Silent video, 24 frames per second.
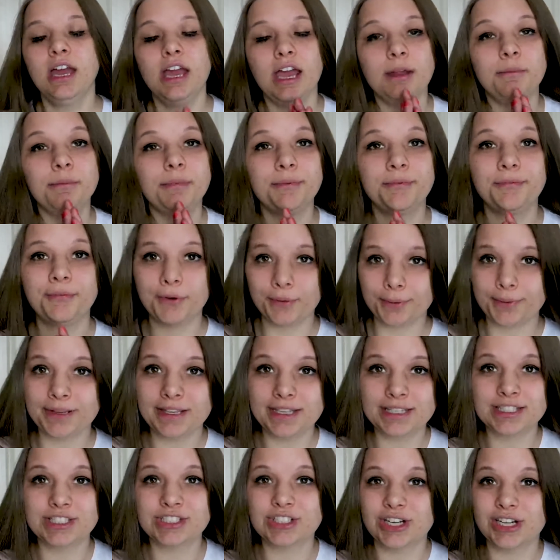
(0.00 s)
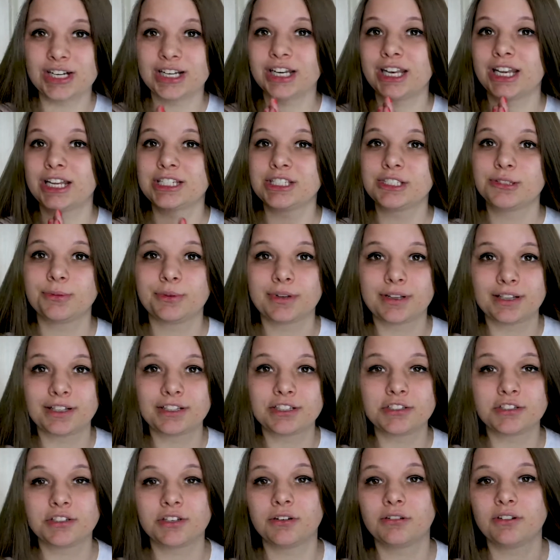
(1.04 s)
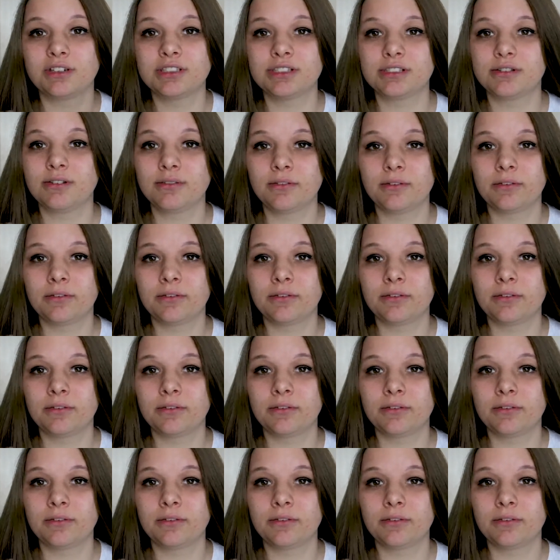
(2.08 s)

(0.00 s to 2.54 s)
And before we get started, I do want to let you know I do